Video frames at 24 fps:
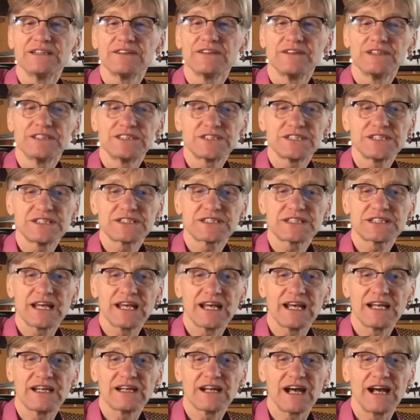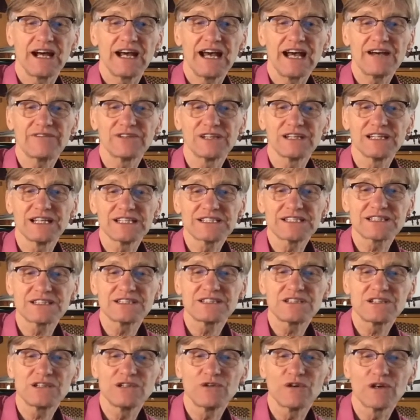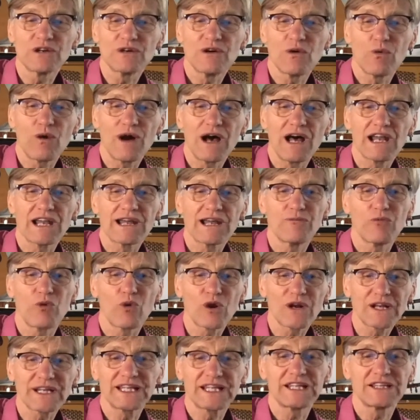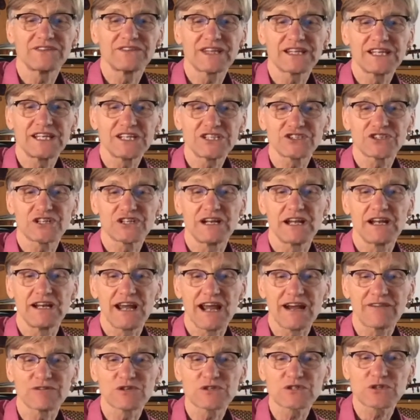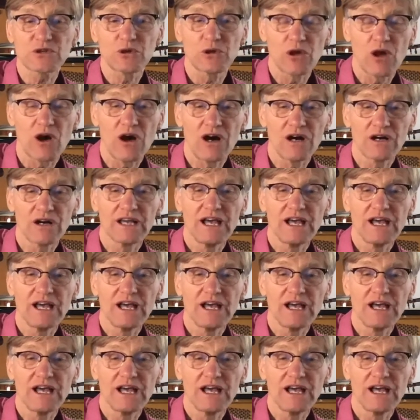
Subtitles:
she said, I haven't listened to you while I'm working in the kitchen in ever so long.